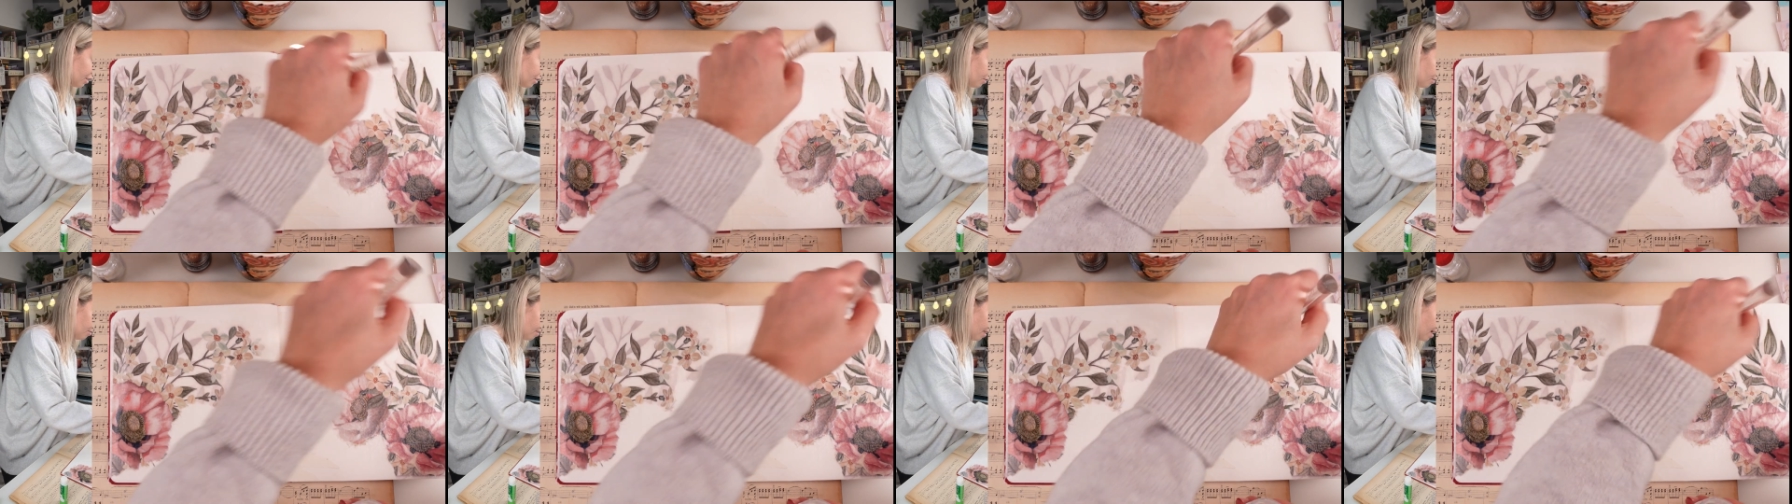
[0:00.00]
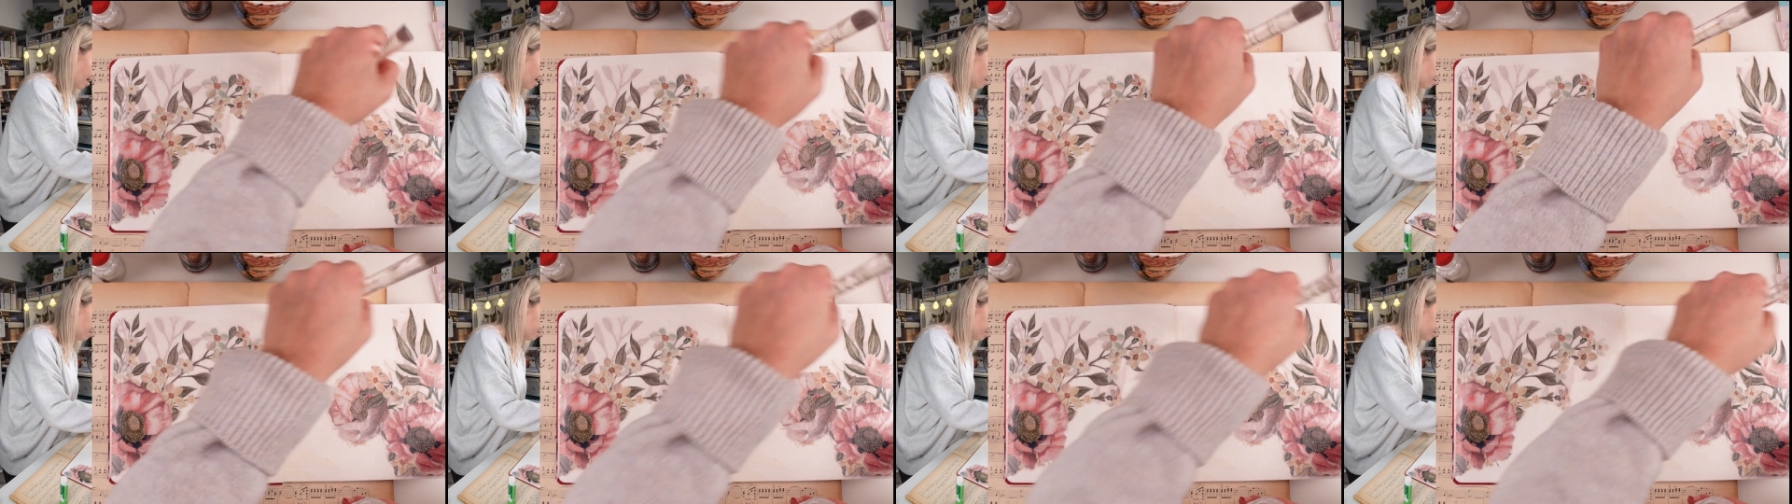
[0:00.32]

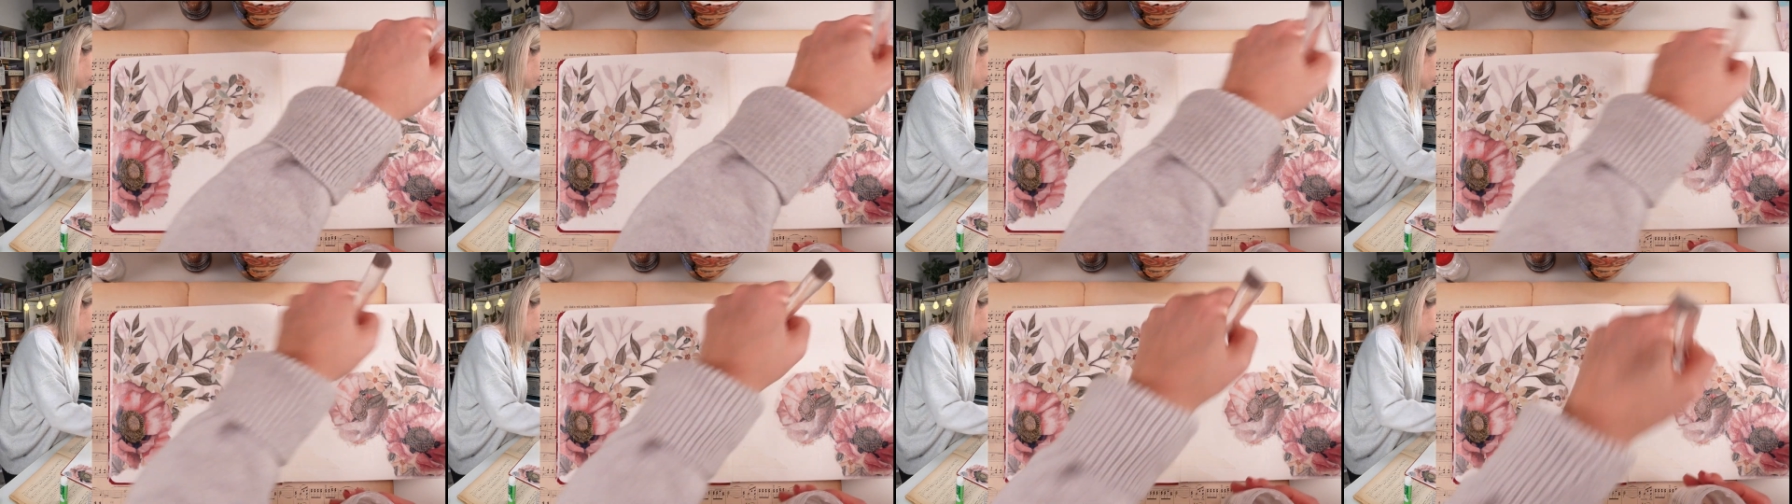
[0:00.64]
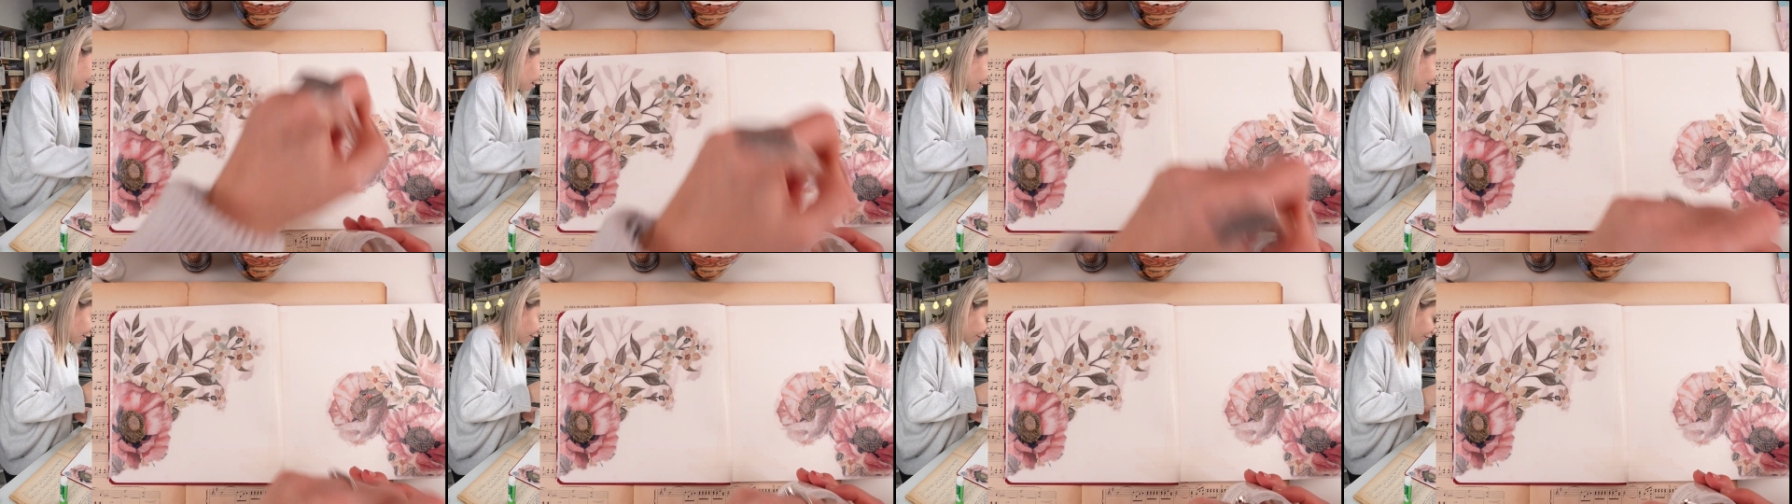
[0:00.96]
Craft.
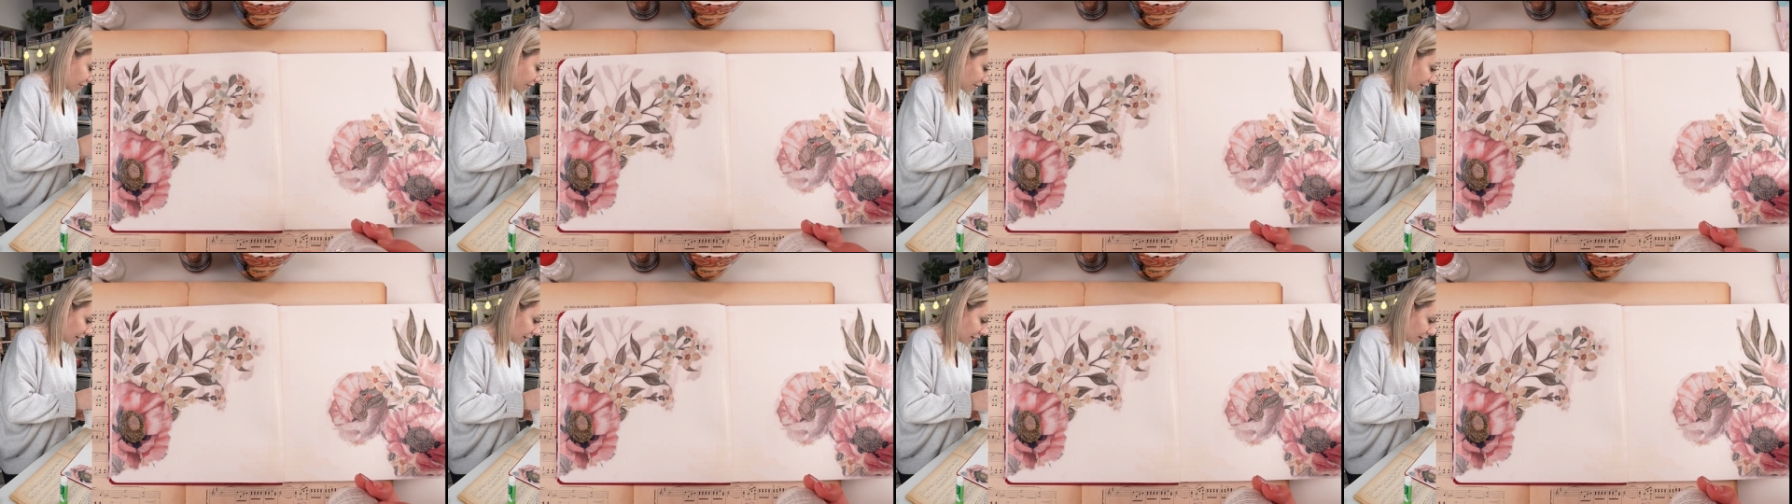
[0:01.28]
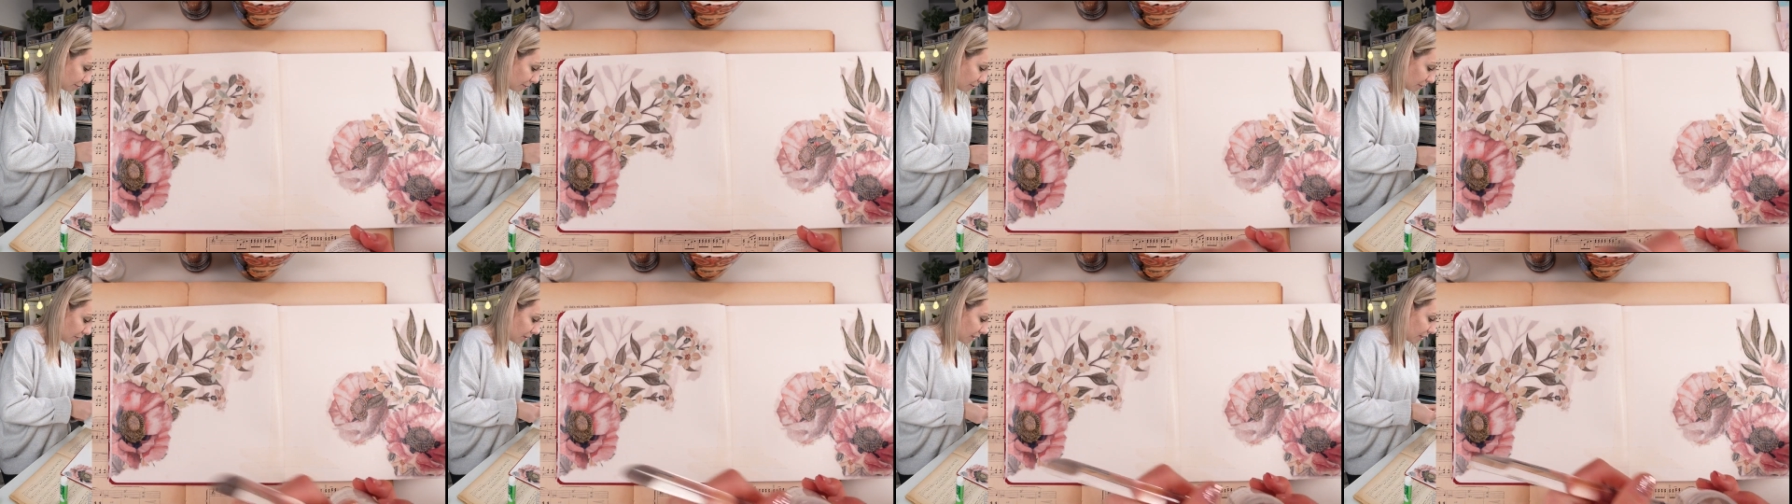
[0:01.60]
I never heard
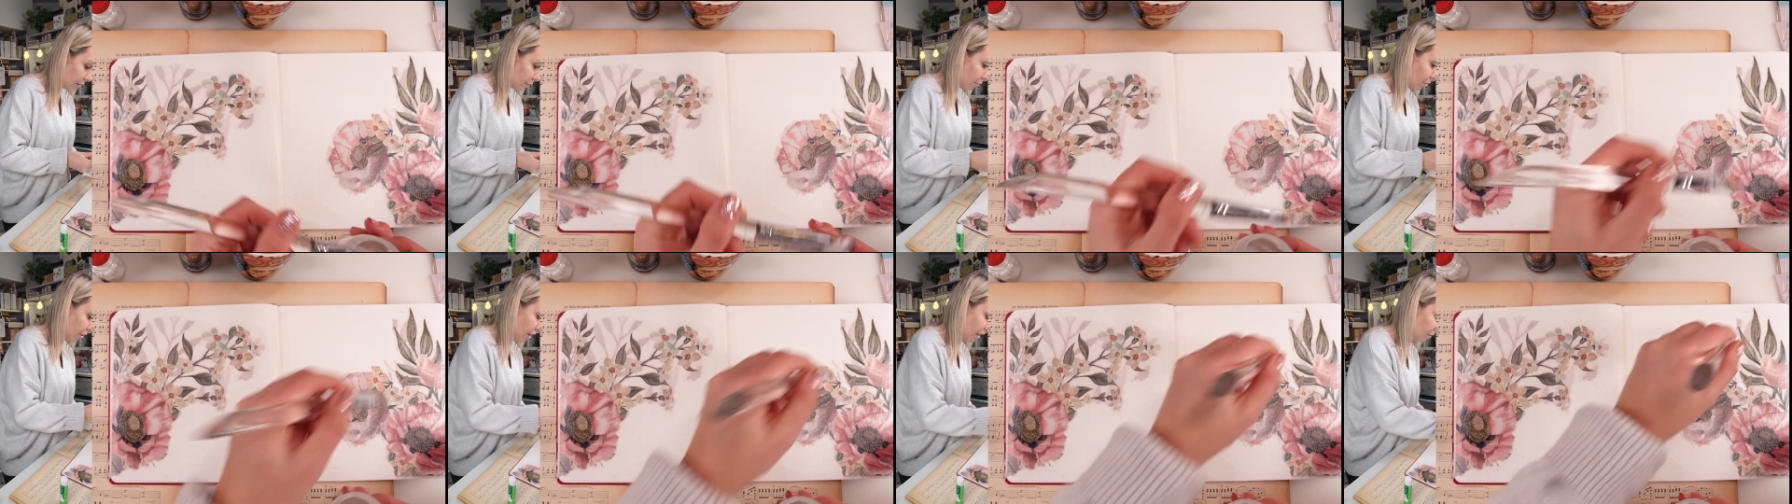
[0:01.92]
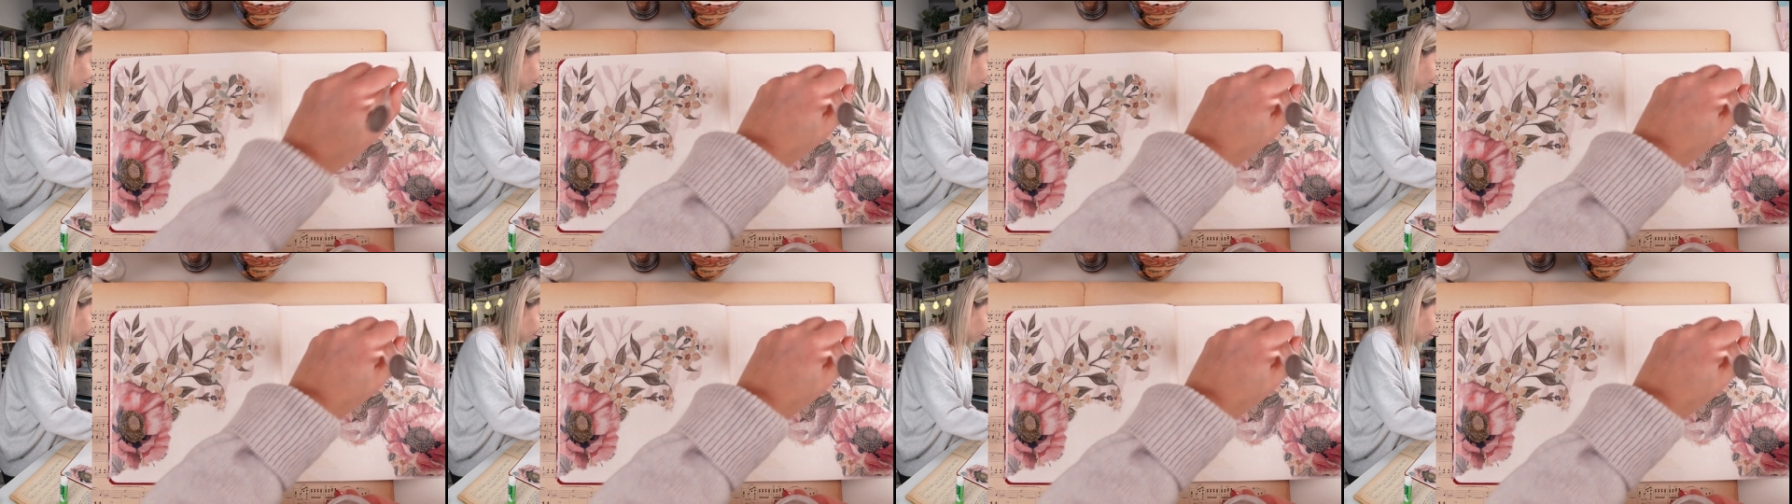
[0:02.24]
about this brand